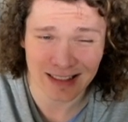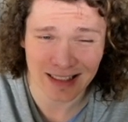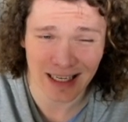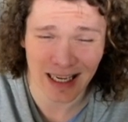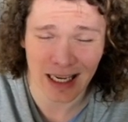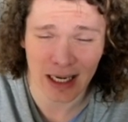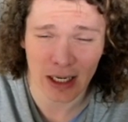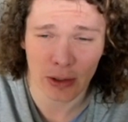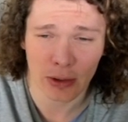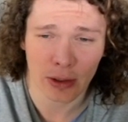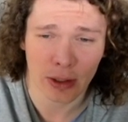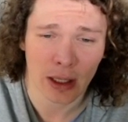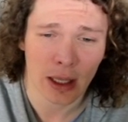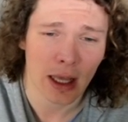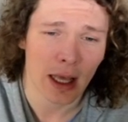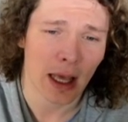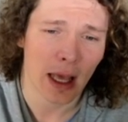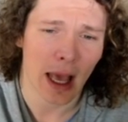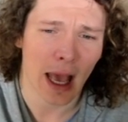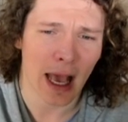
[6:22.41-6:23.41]
down
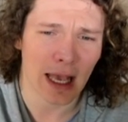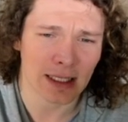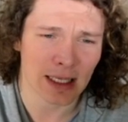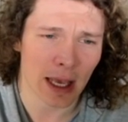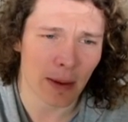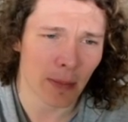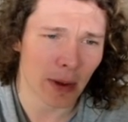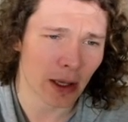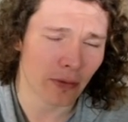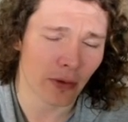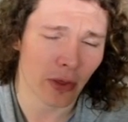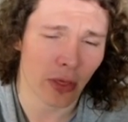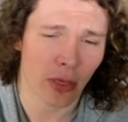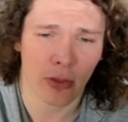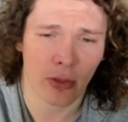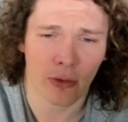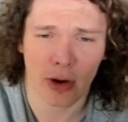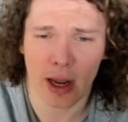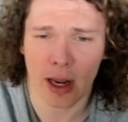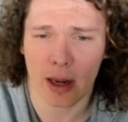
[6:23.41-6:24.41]
as a bit of a
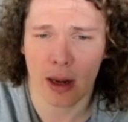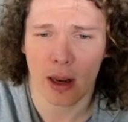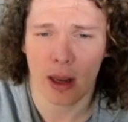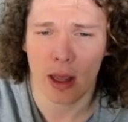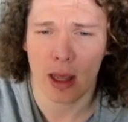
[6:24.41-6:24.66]
threat.